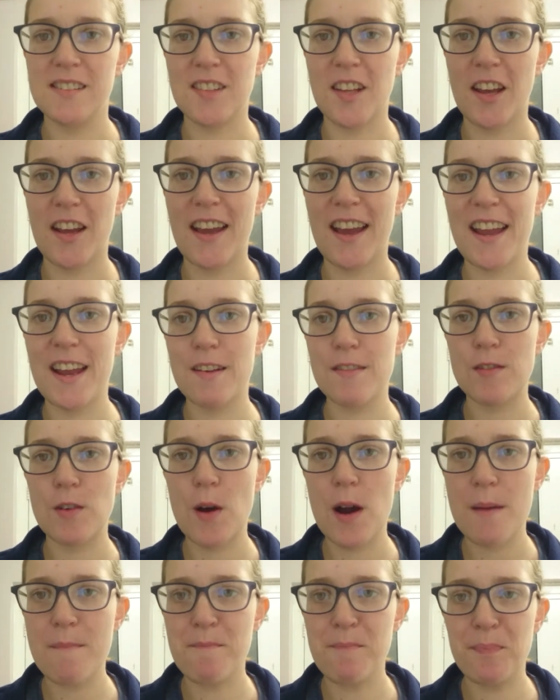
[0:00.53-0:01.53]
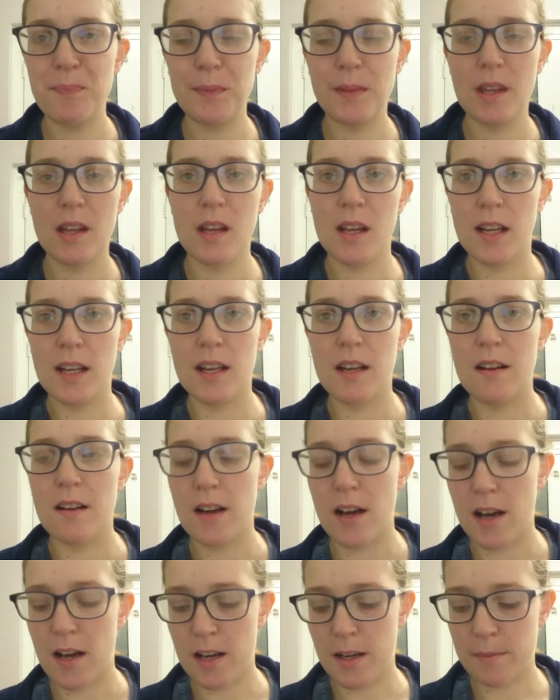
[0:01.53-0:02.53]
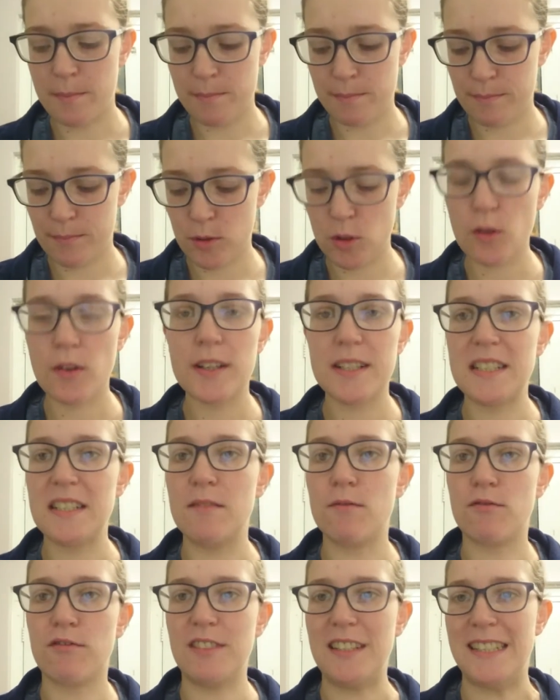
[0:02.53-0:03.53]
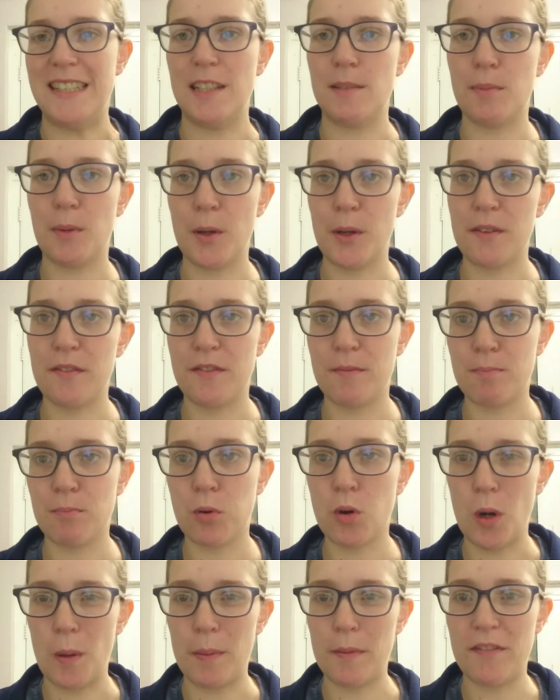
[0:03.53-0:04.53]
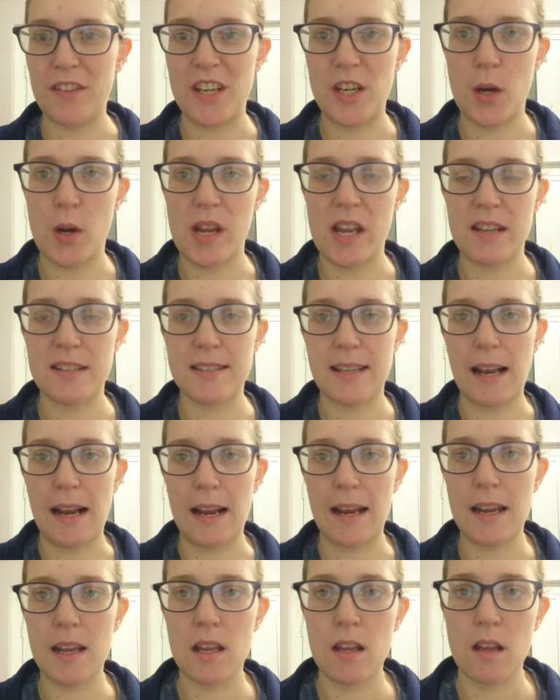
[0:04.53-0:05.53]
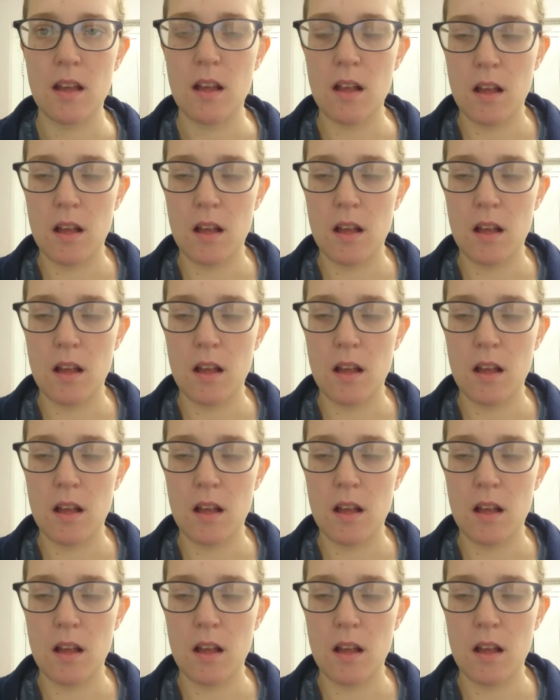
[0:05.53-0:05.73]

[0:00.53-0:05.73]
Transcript: So hey everyone, um, sorry I didn't really upload a proper video yesterday.